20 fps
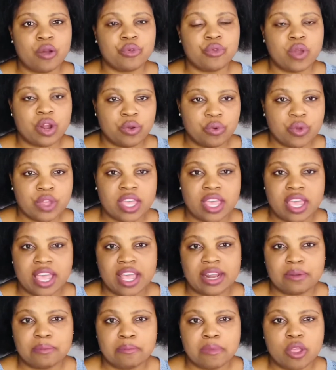You are looking
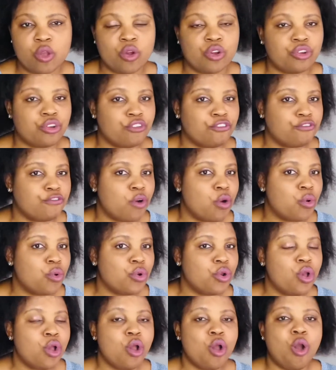at me on your
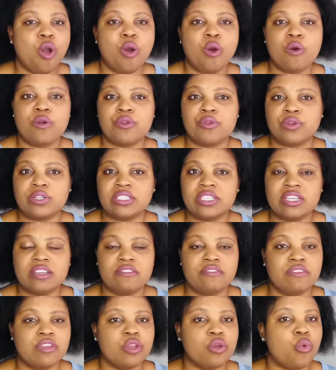phone or on your
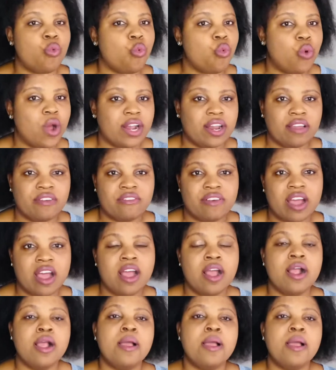TV or whatever,